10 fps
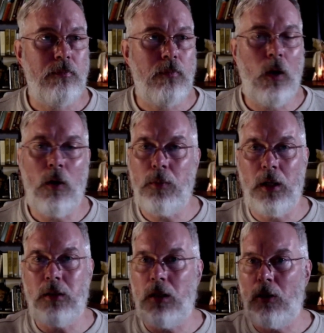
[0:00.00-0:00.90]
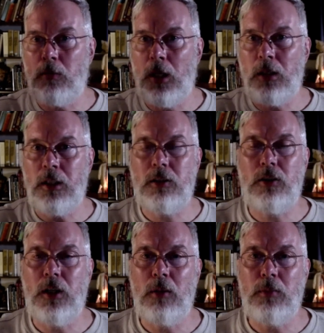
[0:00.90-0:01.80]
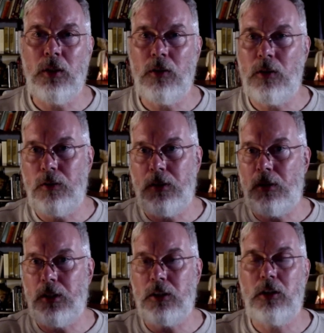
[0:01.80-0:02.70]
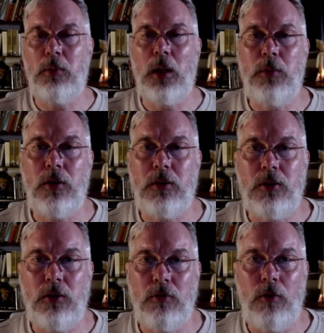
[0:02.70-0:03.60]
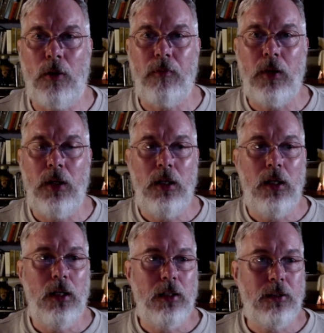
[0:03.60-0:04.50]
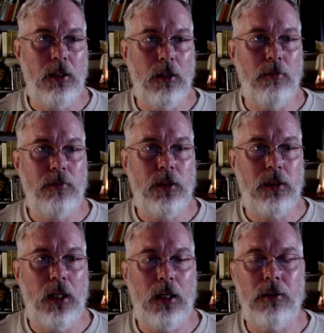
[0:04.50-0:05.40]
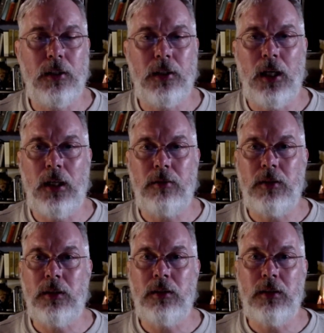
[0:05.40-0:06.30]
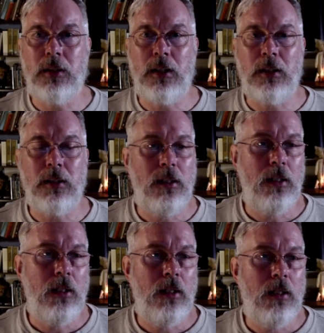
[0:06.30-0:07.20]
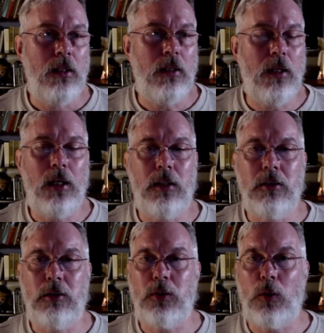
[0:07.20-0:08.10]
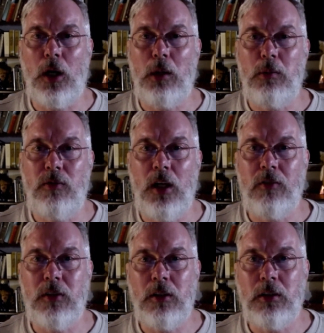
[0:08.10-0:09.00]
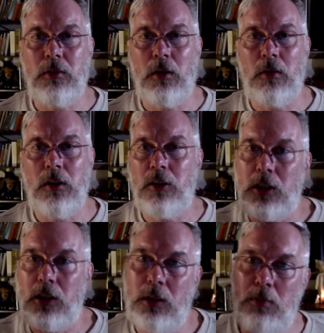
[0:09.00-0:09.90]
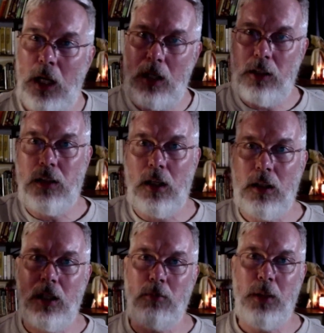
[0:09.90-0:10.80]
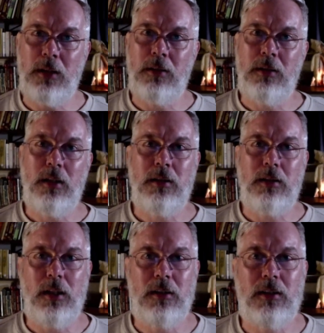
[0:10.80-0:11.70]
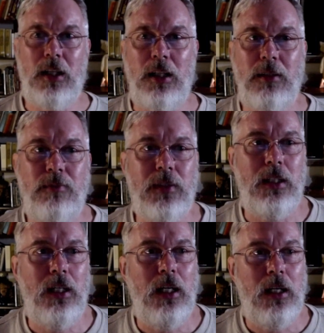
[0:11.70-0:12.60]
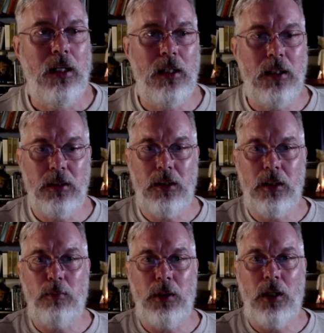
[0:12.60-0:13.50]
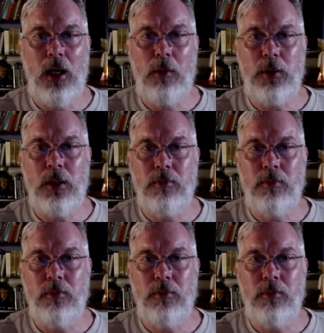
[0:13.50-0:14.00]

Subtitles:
all my links are down below, including the links to my books and so forth. So just take a look at that and like and subscribe if you haven't done so already. Just smash that like button, as they say, and be happy.